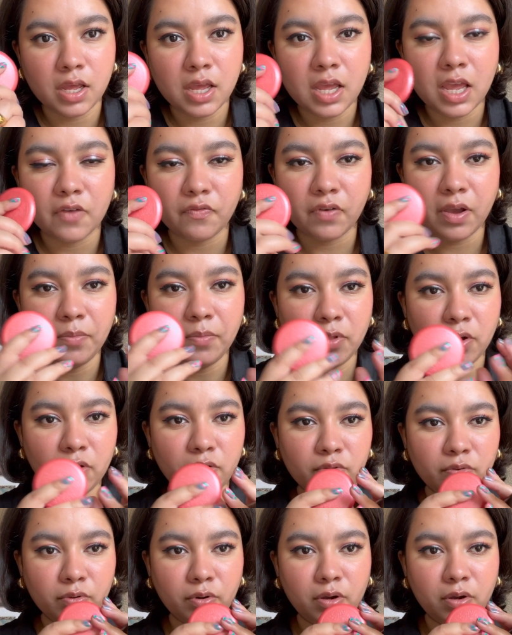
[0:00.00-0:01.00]
If I'm not
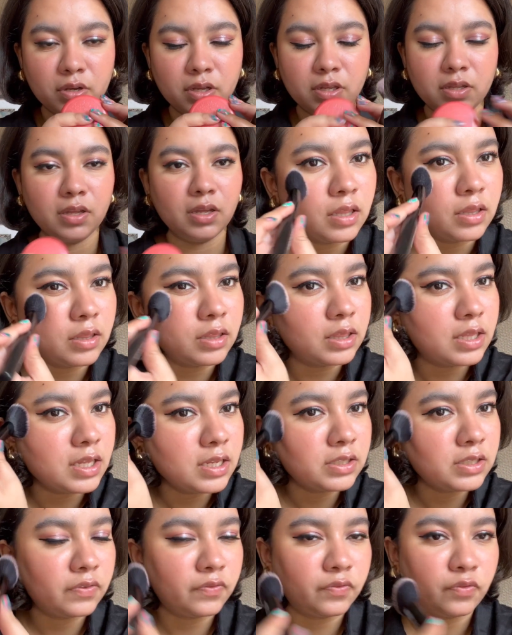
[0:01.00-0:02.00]
wrong,
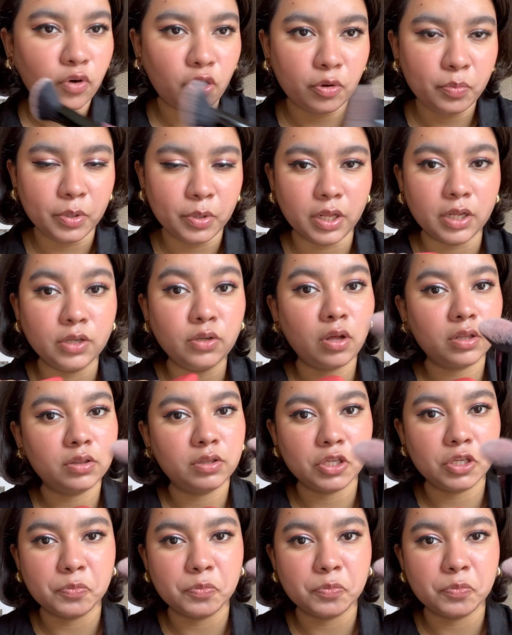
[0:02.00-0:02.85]
this formula, not this